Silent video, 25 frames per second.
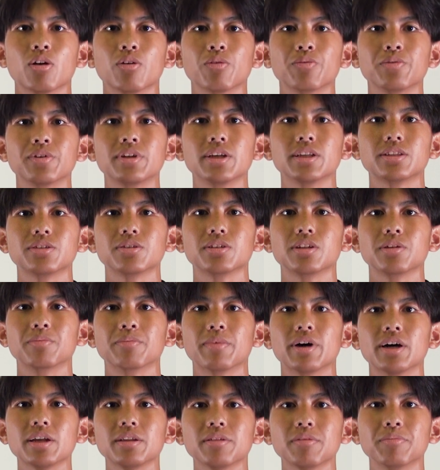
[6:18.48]
We need to
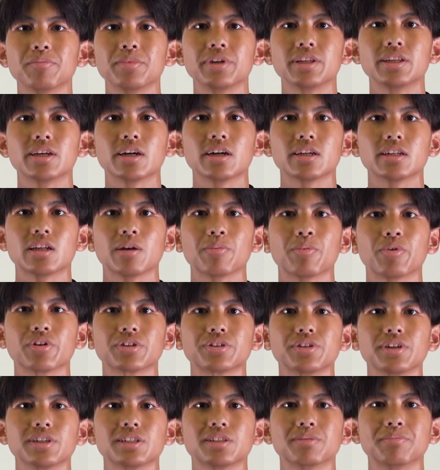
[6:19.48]
demand media that
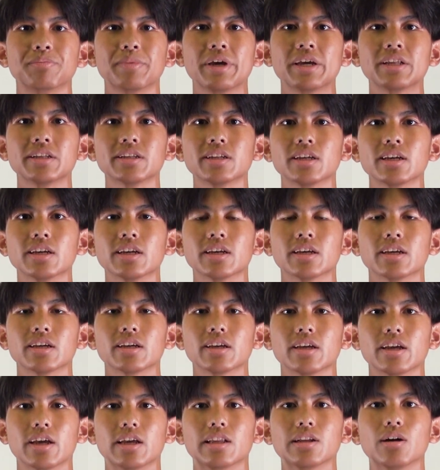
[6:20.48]
portrays men
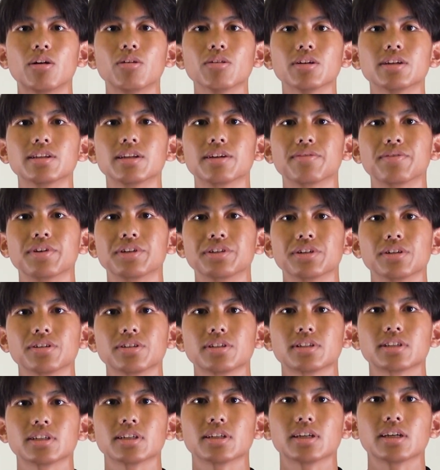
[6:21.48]
and all
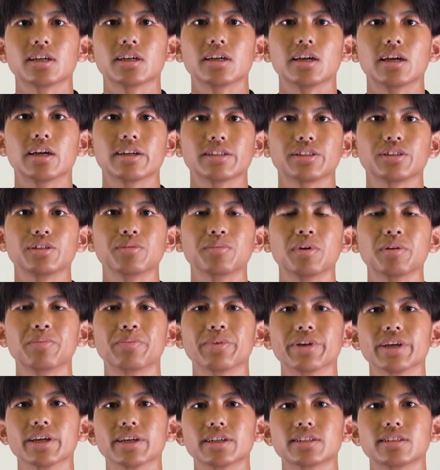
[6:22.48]
individuals as human
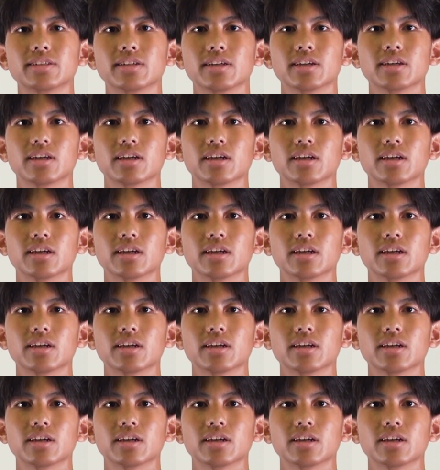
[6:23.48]
beings,